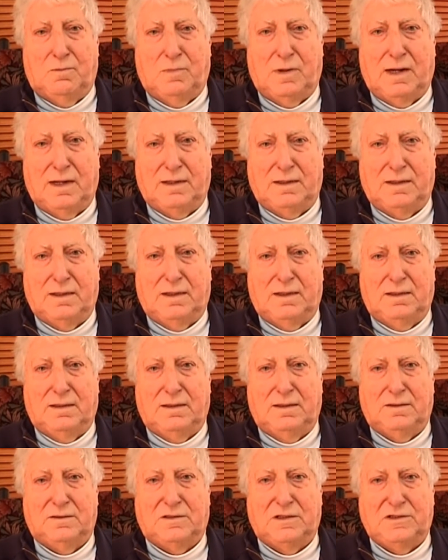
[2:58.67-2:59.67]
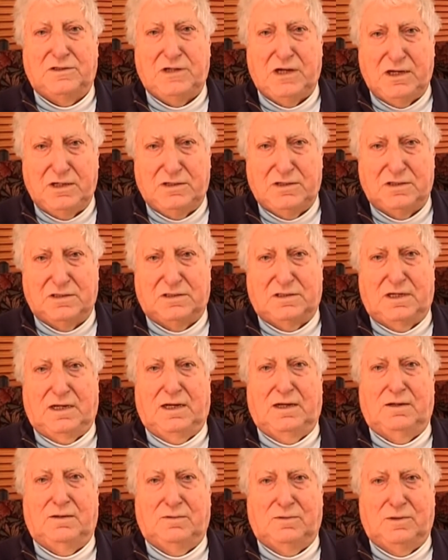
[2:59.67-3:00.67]
But the teachers
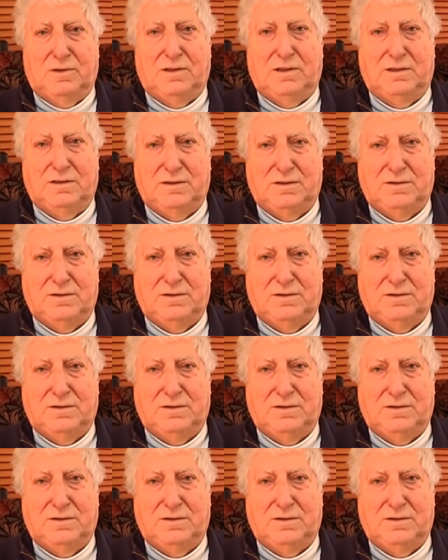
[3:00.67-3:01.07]
there were